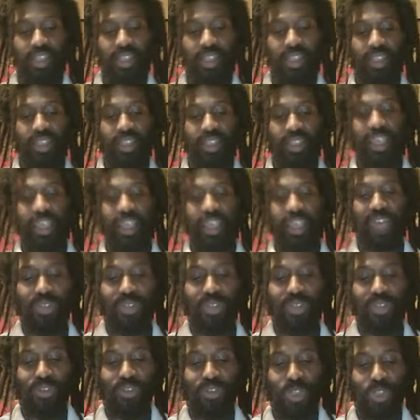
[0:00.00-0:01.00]
The enemy of
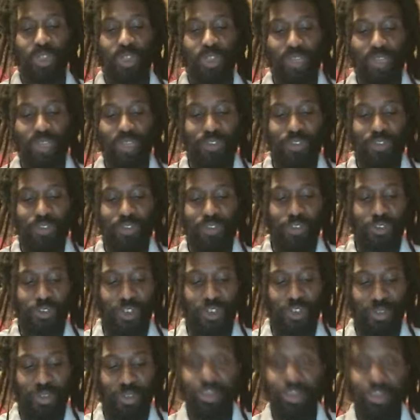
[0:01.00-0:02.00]
respectful
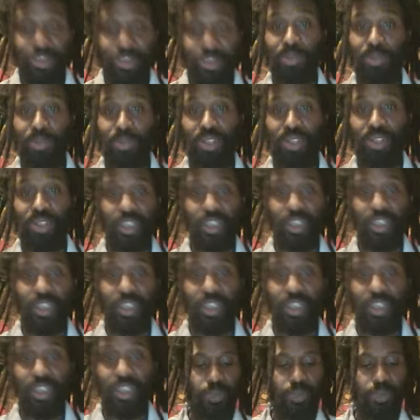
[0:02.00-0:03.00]
freedom is bullying.
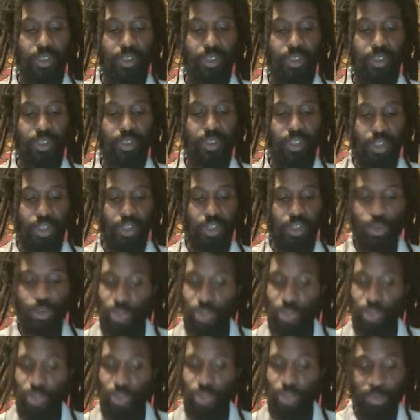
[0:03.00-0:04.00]
Gross
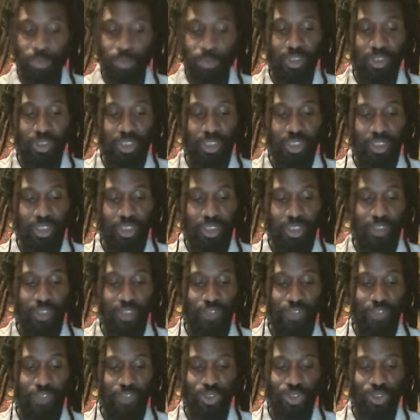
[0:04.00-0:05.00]
bullying of
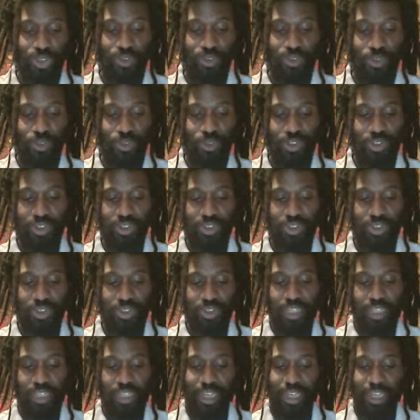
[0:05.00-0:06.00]
physical force
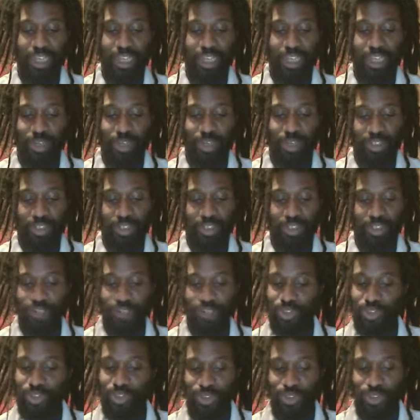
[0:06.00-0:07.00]
and threat of
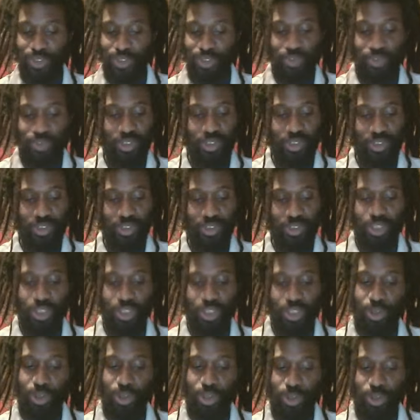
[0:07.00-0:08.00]
physical force,
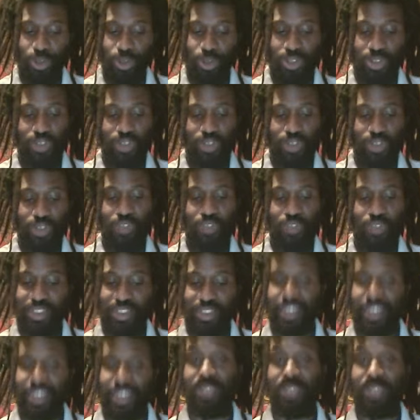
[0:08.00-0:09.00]
or
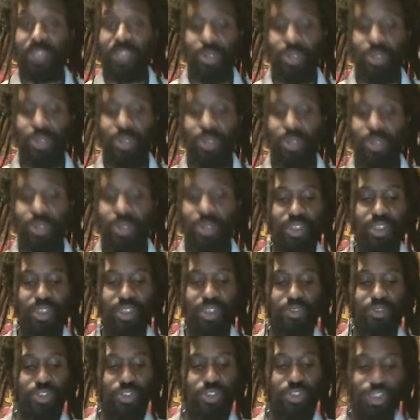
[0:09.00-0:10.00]
sophisticated bullying of
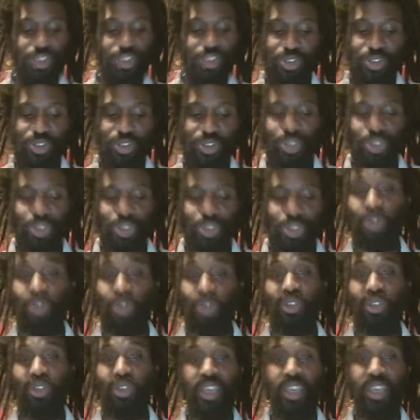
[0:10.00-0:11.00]
subtle social
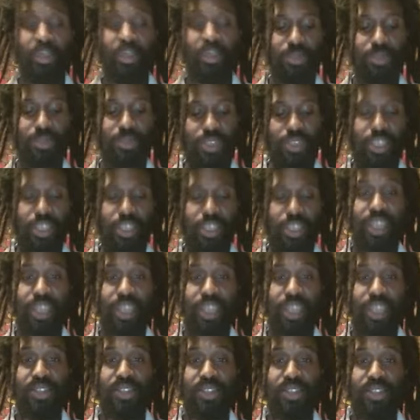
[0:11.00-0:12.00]
games and
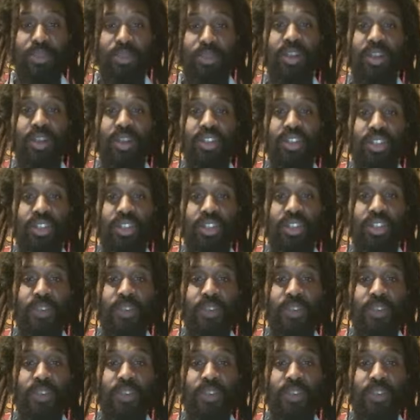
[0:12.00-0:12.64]
symbology.